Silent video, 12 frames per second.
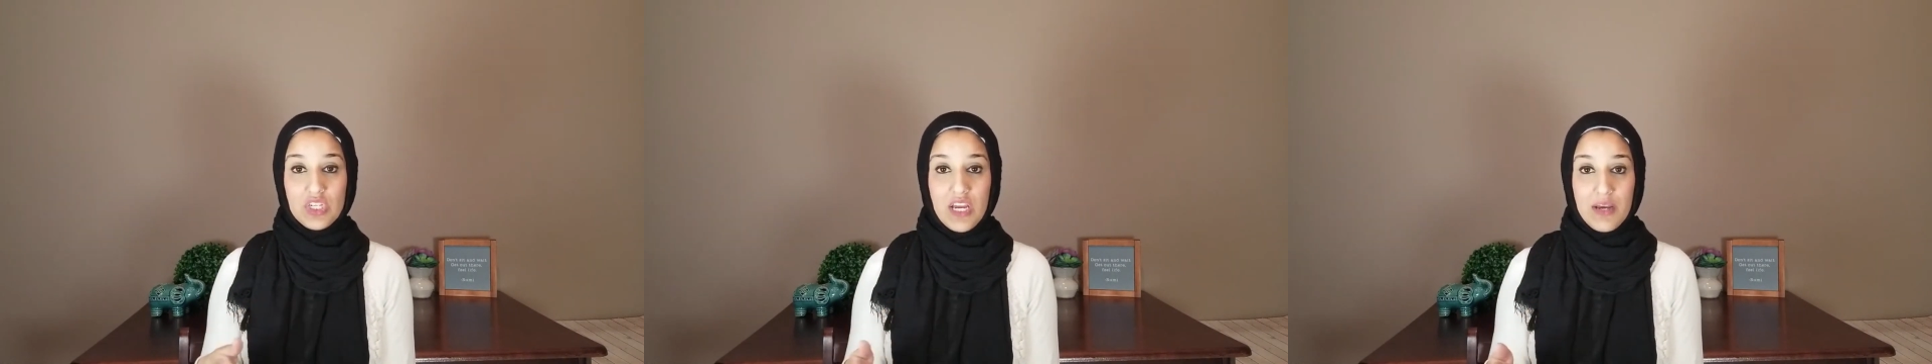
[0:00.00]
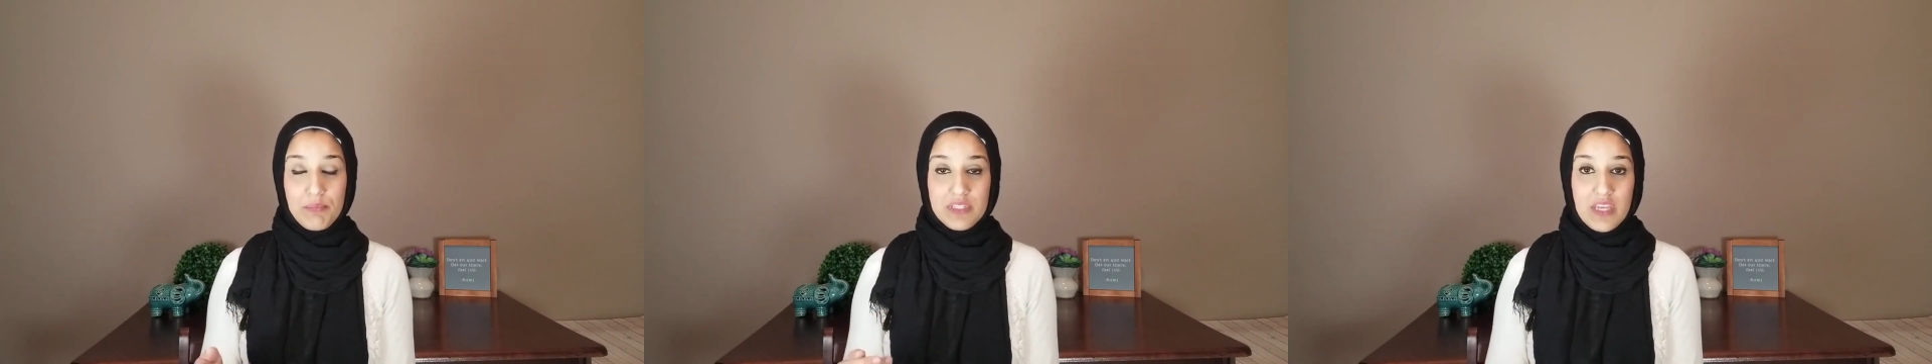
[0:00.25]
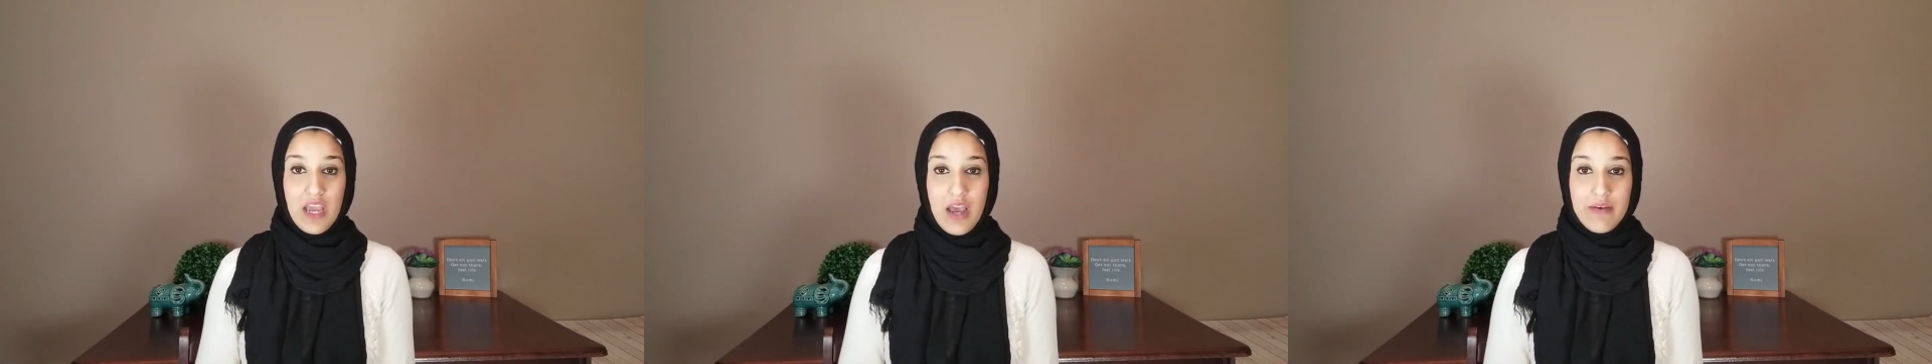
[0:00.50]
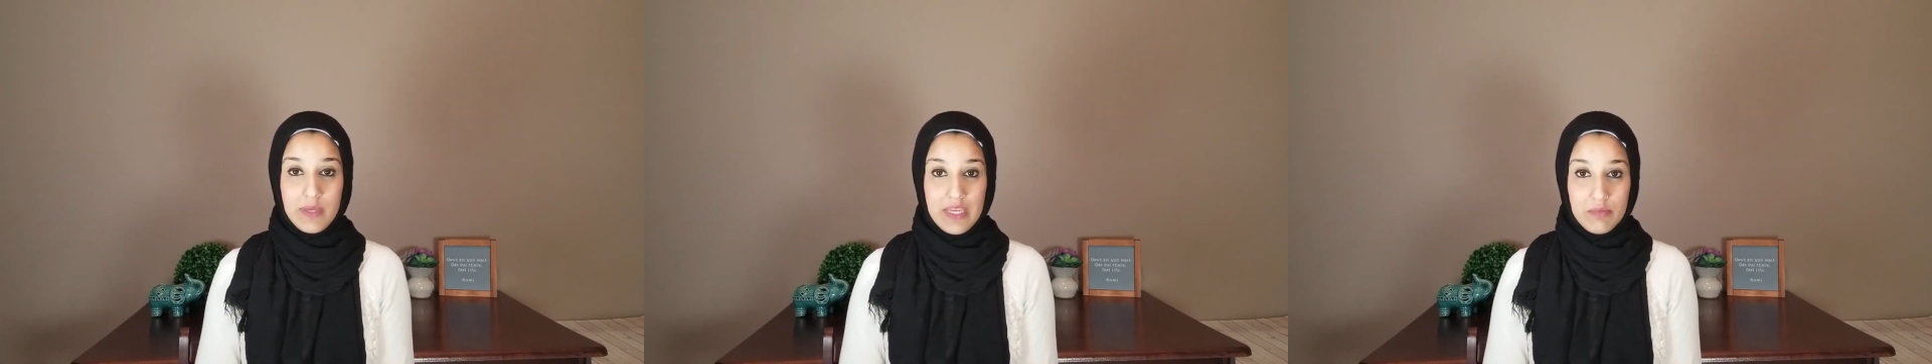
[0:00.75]
happened to
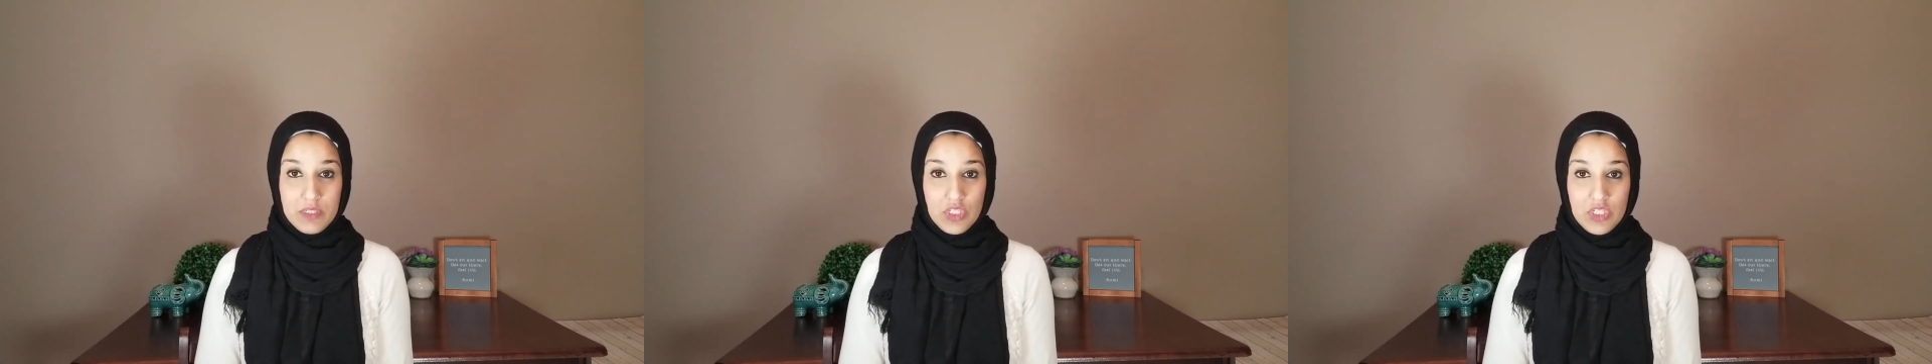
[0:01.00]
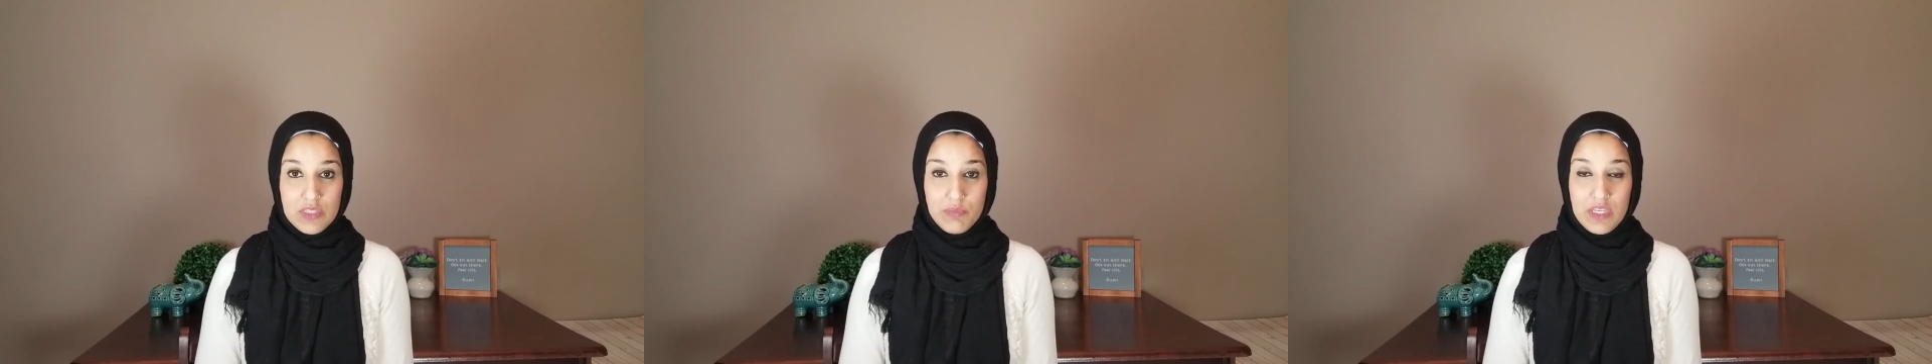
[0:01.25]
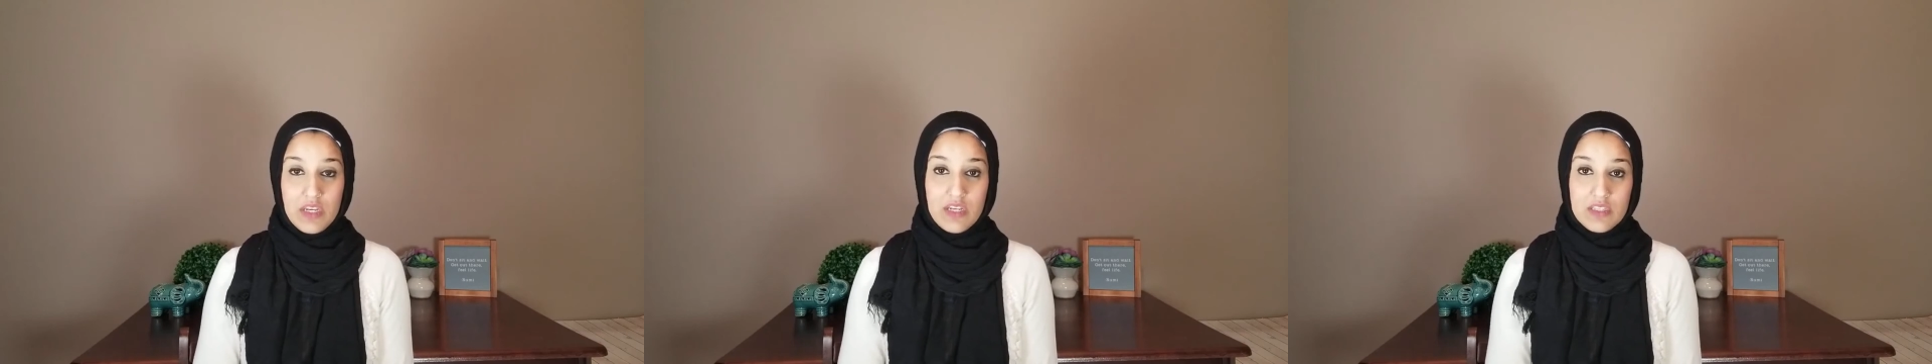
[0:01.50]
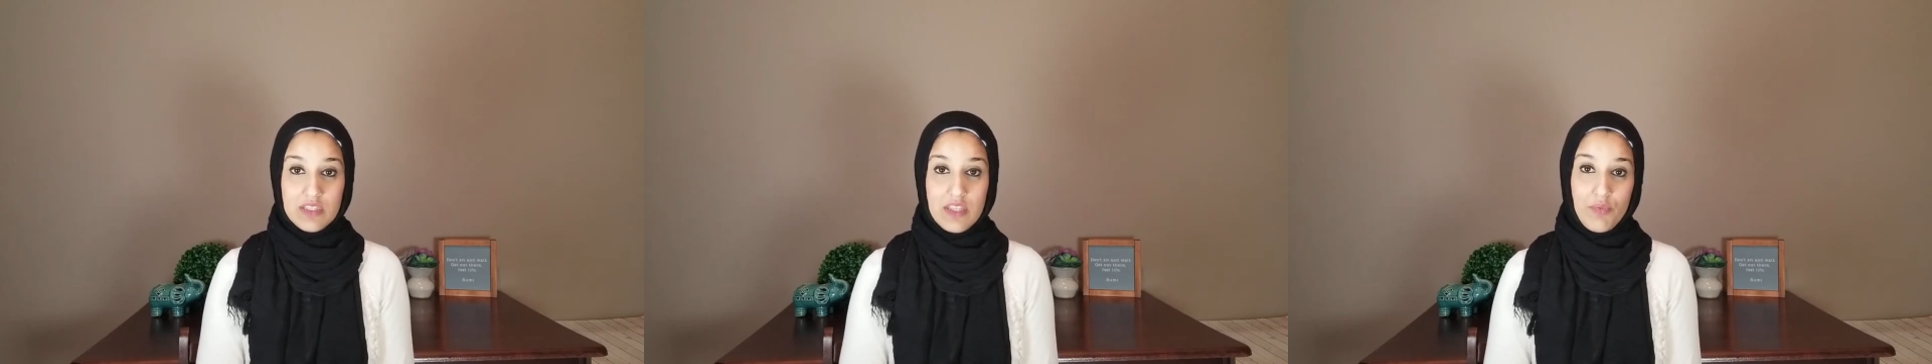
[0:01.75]
have ABGs
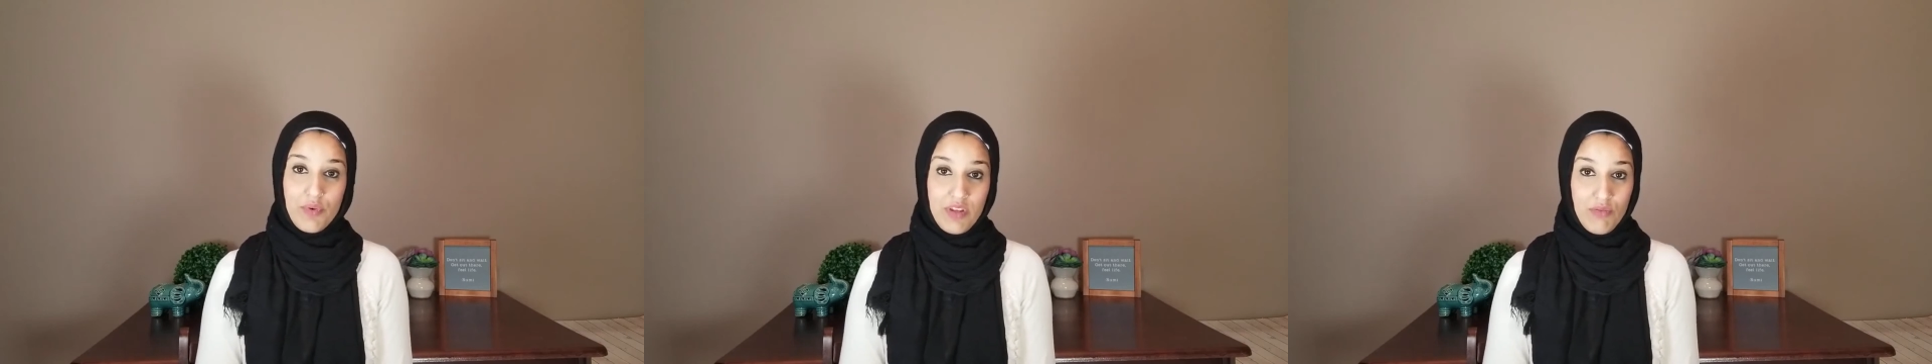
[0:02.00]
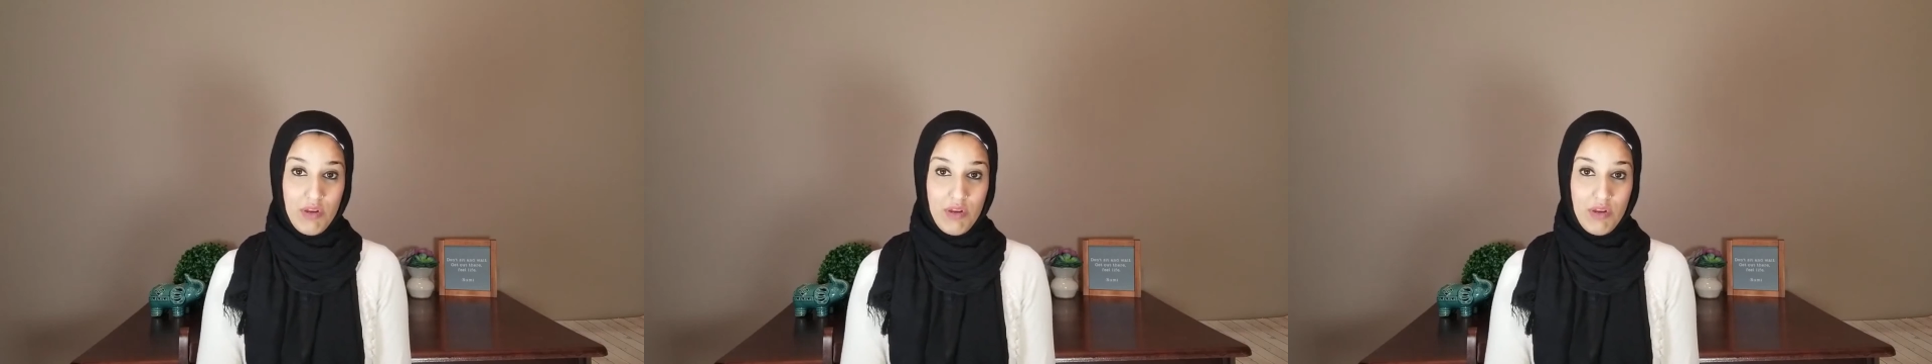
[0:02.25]
because they were in